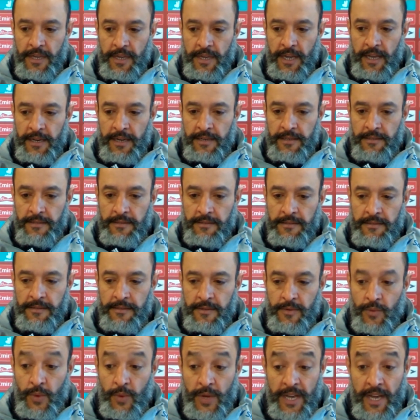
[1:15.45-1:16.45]

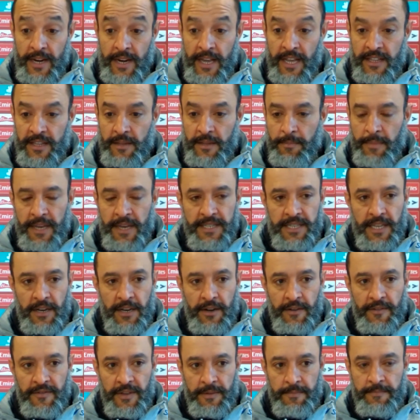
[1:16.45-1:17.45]
we can get the best
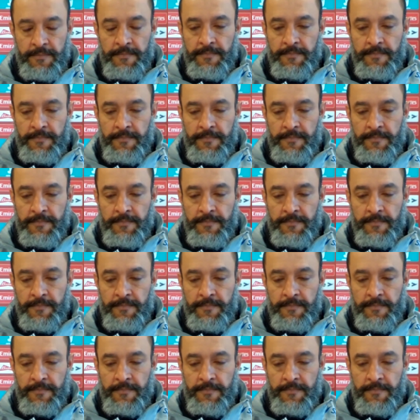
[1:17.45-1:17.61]
out of him.